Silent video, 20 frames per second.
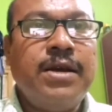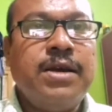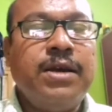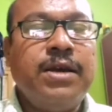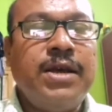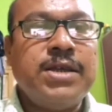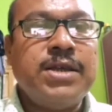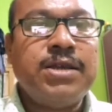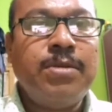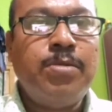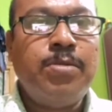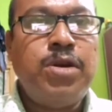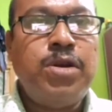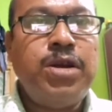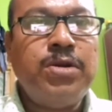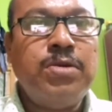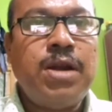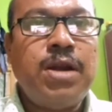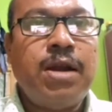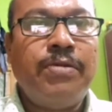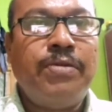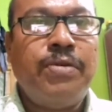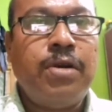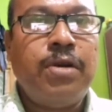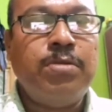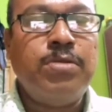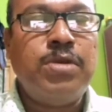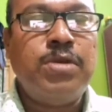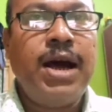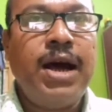is the molecular
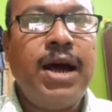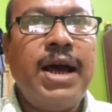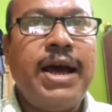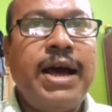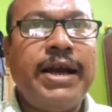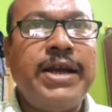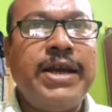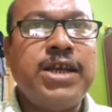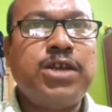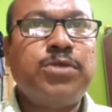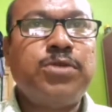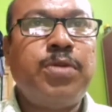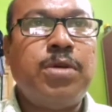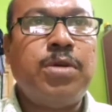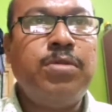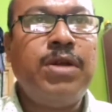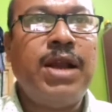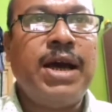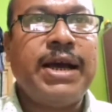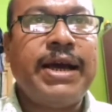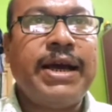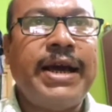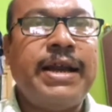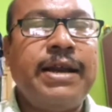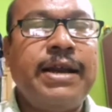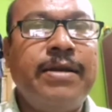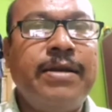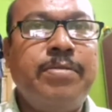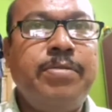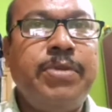formula, and this formula
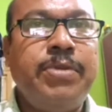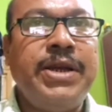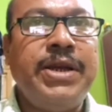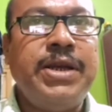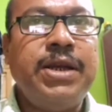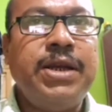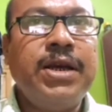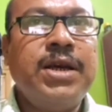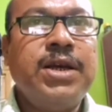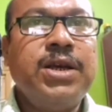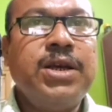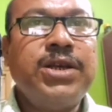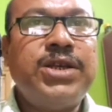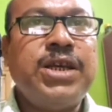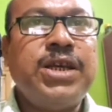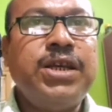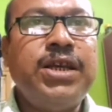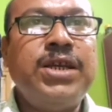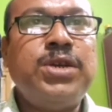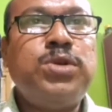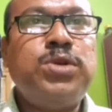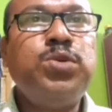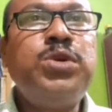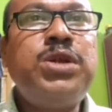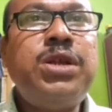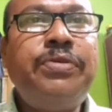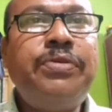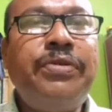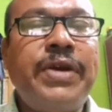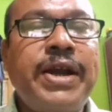can be seen in 2
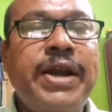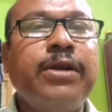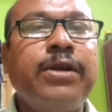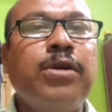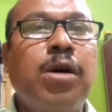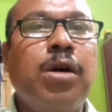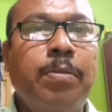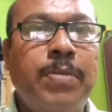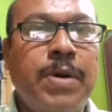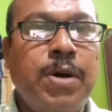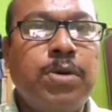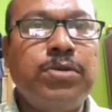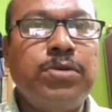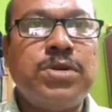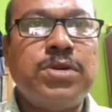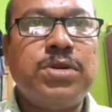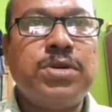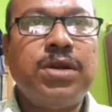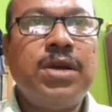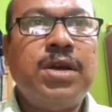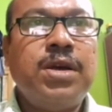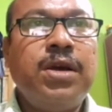different compounds.